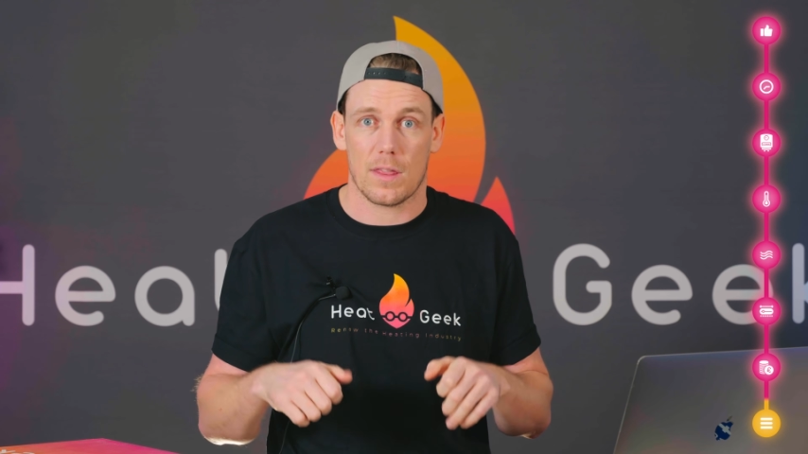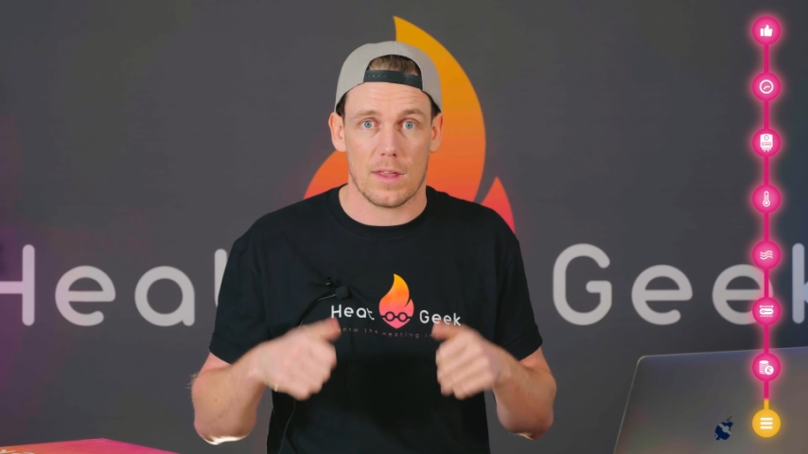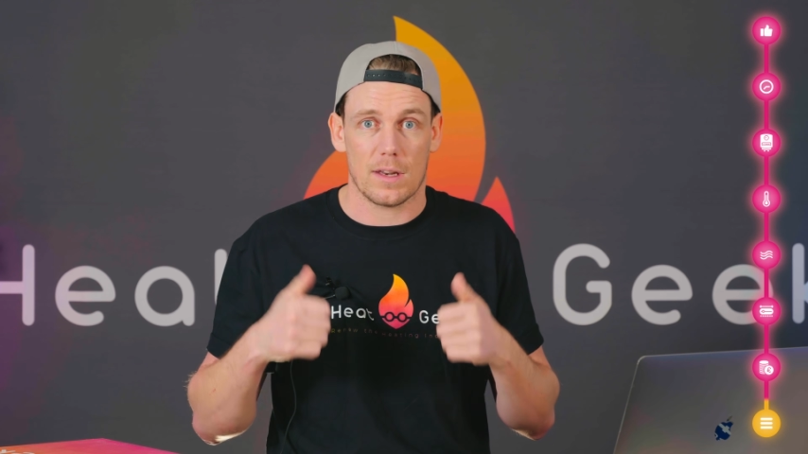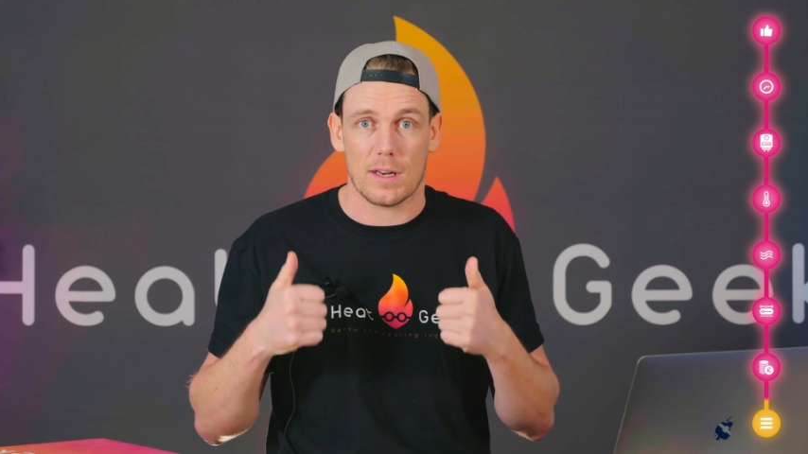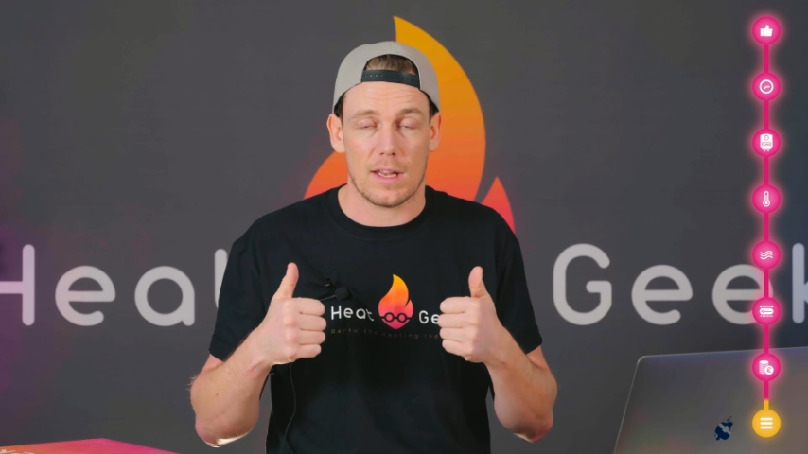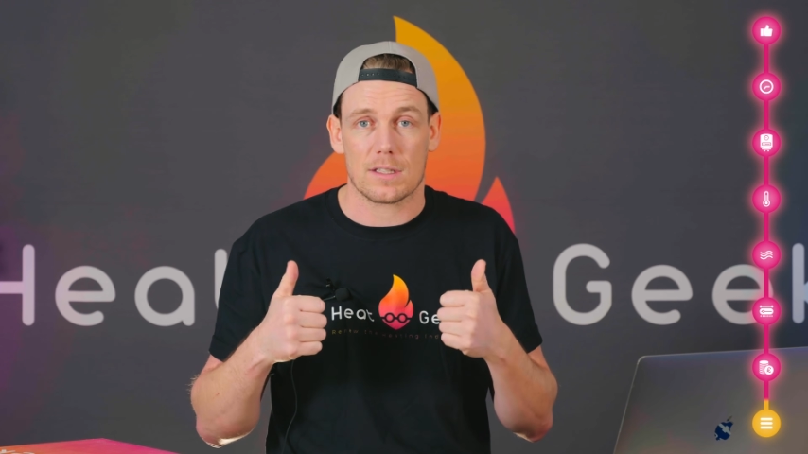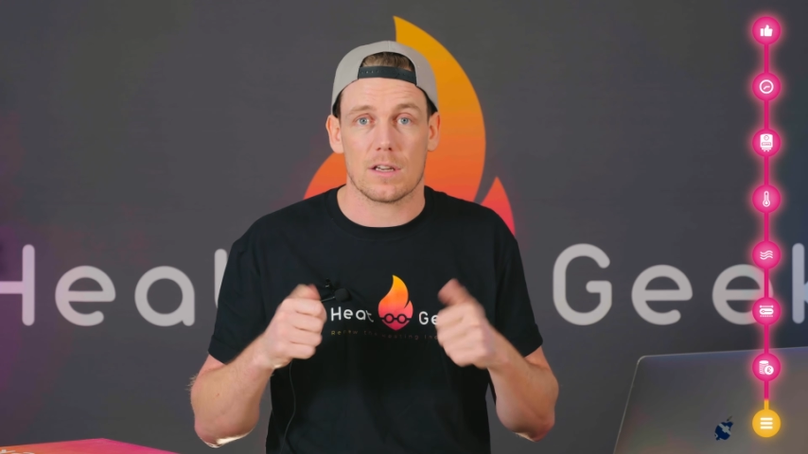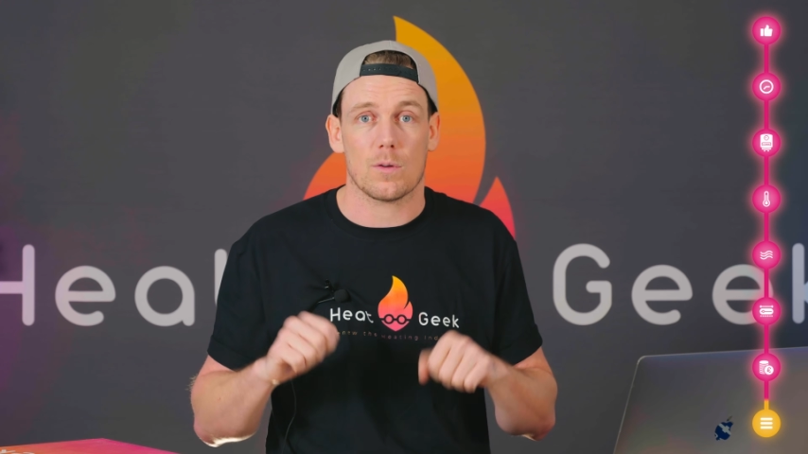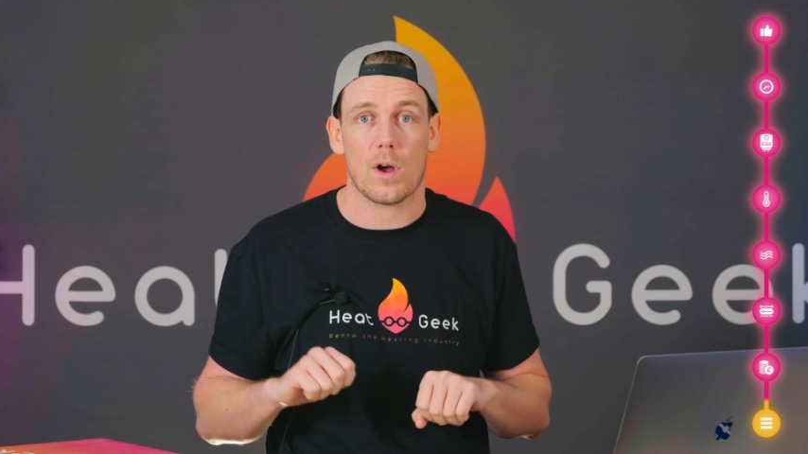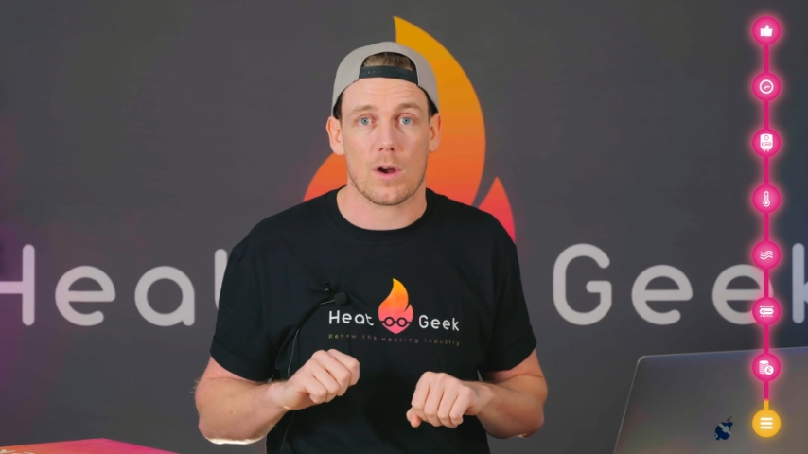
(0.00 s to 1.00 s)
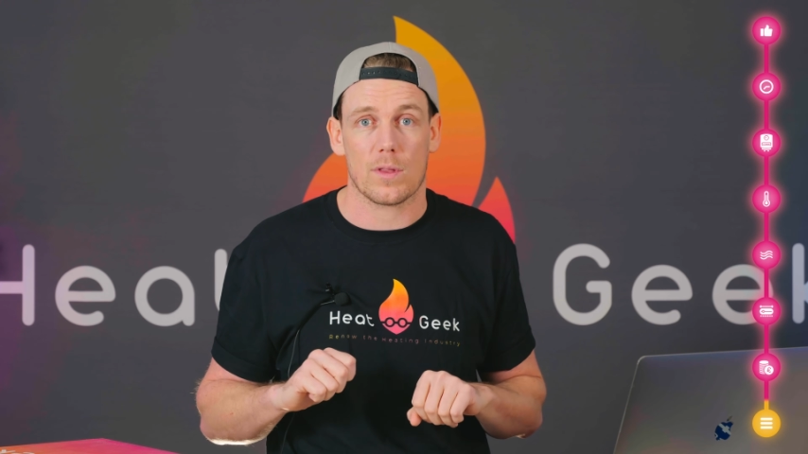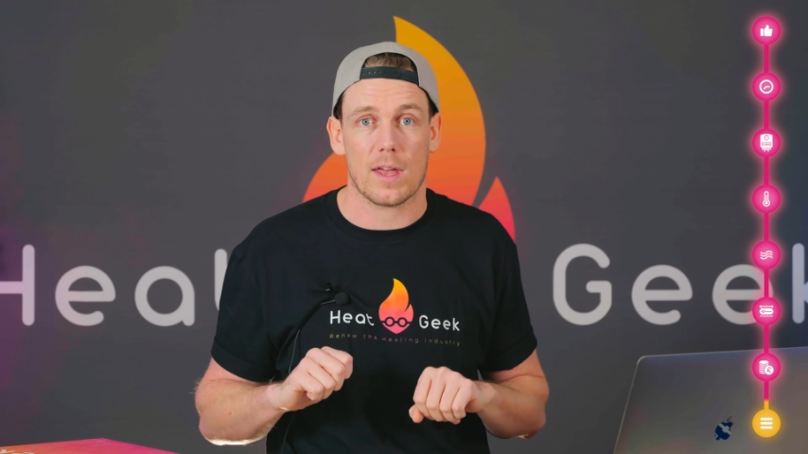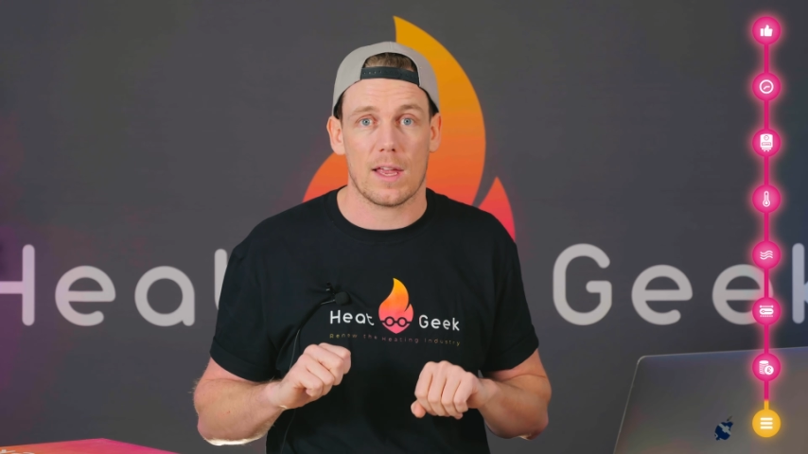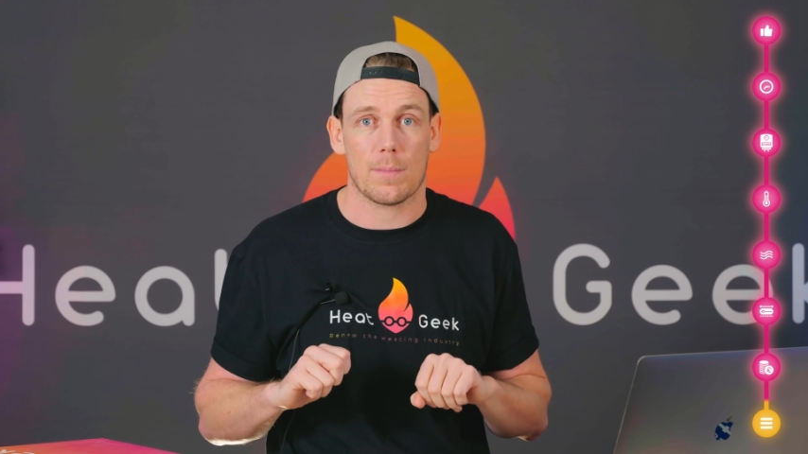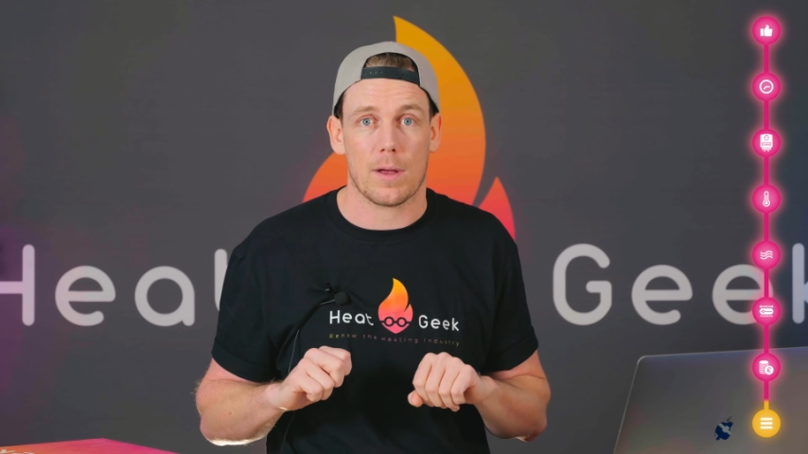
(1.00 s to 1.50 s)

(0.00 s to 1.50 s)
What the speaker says: then it's going to work with a heat